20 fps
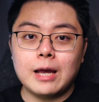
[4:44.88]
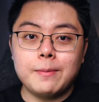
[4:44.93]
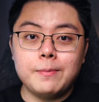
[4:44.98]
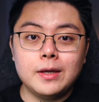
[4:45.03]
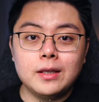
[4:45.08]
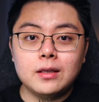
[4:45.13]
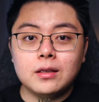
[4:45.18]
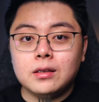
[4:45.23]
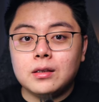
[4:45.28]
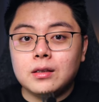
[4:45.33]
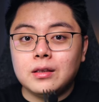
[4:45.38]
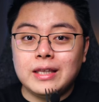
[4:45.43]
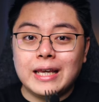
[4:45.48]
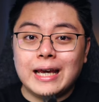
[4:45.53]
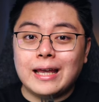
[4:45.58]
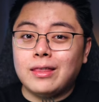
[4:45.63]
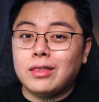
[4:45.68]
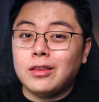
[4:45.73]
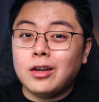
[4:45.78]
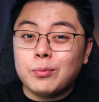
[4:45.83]
I mean, they
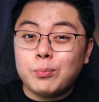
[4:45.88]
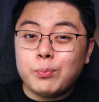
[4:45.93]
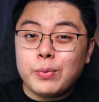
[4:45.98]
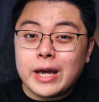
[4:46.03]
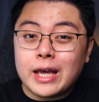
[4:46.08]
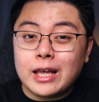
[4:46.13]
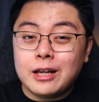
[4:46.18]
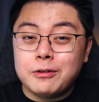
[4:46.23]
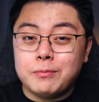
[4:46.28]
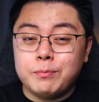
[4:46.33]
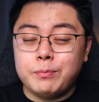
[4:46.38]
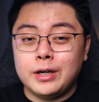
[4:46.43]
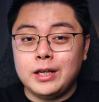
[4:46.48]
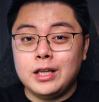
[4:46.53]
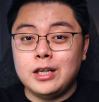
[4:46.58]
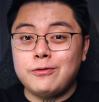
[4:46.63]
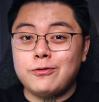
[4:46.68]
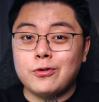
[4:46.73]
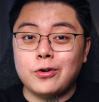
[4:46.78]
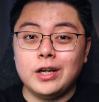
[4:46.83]
are not bad,
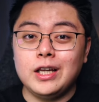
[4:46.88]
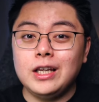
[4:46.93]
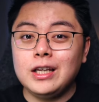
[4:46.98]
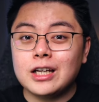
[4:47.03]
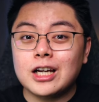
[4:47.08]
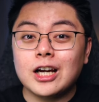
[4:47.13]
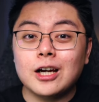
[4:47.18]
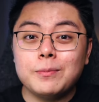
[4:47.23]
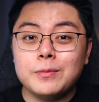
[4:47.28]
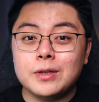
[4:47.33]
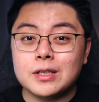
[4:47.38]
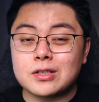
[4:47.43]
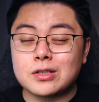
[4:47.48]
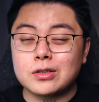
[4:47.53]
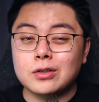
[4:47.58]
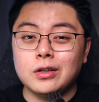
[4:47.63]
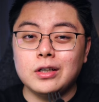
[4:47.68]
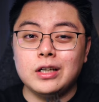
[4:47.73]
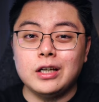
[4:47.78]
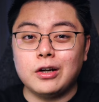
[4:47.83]
but if your income is
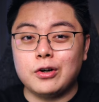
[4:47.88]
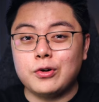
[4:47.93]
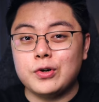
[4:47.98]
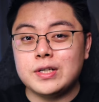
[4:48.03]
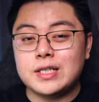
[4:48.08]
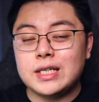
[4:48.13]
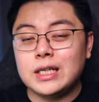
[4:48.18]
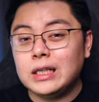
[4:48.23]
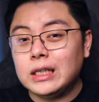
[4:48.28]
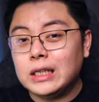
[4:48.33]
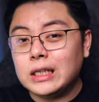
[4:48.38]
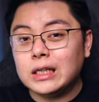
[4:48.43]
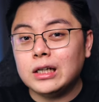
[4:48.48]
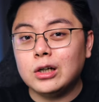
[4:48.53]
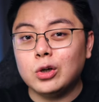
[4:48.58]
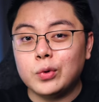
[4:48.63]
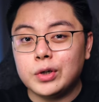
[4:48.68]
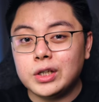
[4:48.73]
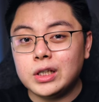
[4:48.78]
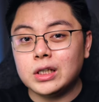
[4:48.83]
not increasing year
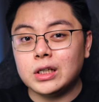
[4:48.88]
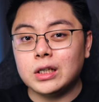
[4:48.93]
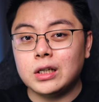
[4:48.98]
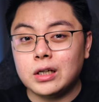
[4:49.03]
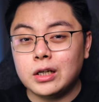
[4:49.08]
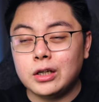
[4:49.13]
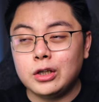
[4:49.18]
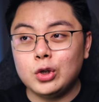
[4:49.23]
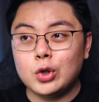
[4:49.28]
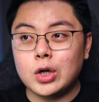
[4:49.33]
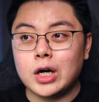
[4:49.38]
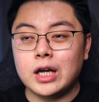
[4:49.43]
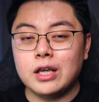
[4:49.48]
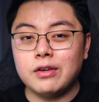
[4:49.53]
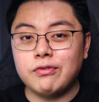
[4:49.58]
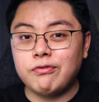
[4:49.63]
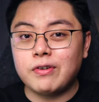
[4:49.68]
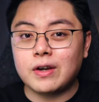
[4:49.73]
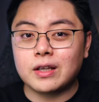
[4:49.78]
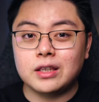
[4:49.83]
over year, you are
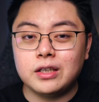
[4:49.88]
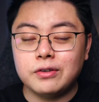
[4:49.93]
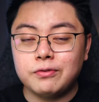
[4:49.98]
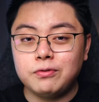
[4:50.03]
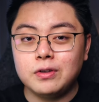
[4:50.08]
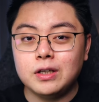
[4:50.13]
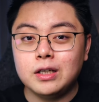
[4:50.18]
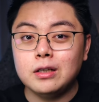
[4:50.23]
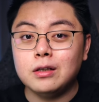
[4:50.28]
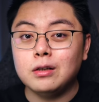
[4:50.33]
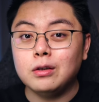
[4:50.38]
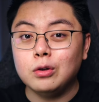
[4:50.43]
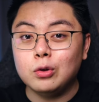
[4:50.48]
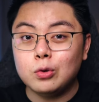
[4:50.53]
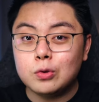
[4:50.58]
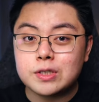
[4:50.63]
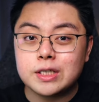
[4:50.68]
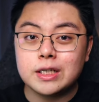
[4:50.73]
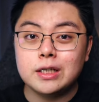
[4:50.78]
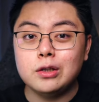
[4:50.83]
effectively
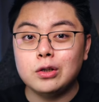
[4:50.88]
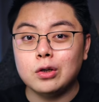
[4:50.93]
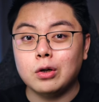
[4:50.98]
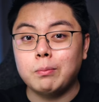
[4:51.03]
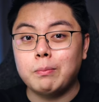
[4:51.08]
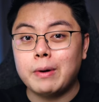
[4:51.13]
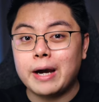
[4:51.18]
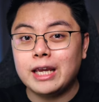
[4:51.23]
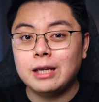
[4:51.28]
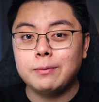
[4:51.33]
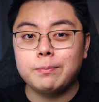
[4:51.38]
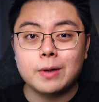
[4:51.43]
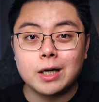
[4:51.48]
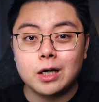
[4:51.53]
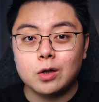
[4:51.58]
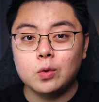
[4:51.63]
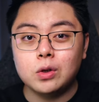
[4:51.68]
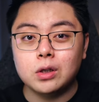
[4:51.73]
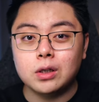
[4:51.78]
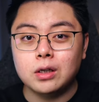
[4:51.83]
losing your buying
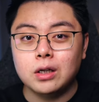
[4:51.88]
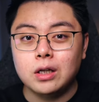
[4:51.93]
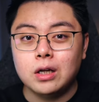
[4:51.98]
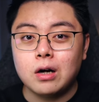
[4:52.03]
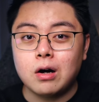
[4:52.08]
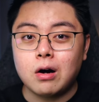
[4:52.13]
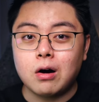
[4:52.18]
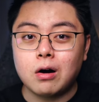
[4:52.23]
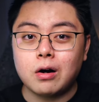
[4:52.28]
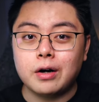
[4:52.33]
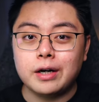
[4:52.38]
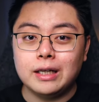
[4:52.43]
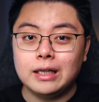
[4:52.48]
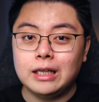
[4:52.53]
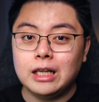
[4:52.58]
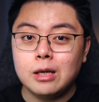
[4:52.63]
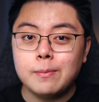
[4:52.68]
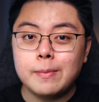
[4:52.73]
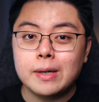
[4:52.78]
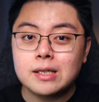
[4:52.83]
power or in
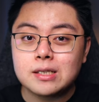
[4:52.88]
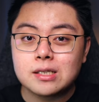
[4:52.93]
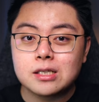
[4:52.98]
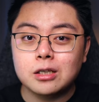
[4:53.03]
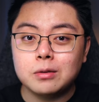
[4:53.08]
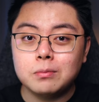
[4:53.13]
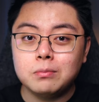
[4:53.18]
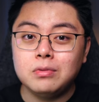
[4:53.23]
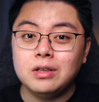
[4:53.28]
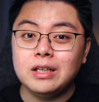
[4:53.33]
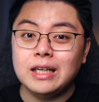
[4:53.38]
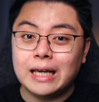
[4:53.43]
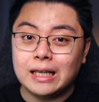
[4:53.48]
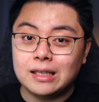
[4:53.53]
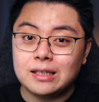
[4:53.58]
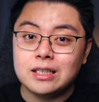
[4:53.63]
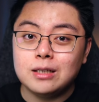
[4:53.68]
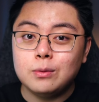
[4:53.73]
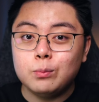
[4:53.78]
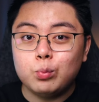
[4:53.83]
layman's terms,
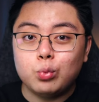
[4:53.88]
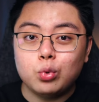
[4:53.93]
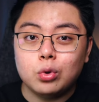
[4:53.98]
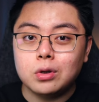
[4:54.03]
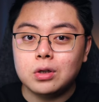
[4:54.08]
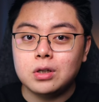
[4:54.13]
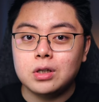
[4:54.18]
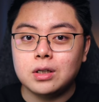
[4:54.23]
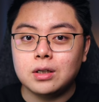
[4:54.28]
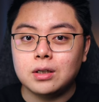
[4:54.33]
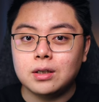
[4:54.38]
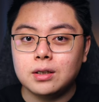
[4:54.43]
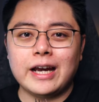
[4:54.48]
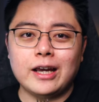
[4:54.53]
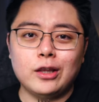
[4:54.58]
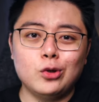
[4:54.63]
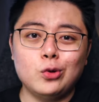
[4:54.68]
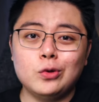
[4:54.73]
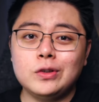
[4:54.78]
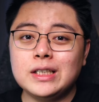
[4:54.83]
getting poorer.
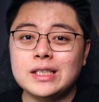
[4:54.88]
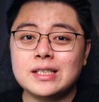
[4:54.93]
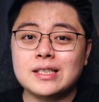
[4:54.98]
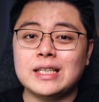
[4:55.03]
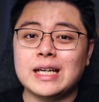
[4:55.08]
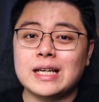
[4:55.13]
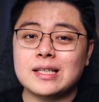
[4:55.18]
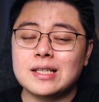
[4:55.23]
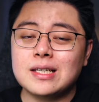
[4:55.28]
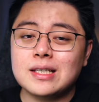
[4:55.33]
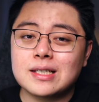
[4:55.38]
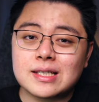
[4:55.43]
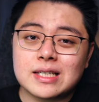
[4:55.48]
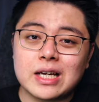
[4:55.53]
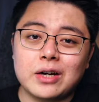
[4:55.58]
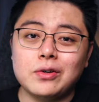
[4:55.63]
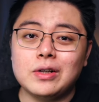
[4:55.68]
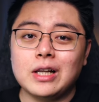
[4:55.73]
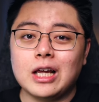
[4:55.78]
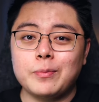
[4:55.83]
I know this doesn't
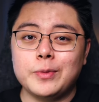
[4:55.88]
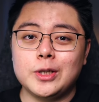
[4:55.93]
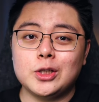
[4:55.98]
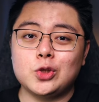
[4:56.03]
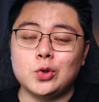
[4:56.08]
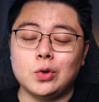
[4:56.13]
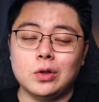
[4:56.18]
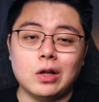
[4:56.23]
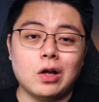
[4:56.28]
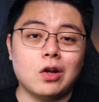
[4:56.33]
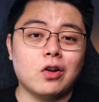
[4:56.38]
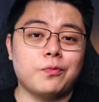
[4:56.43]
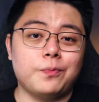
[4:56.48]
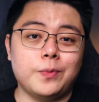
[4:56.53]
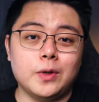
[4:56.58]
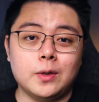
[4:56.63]
sound alarming to a lot of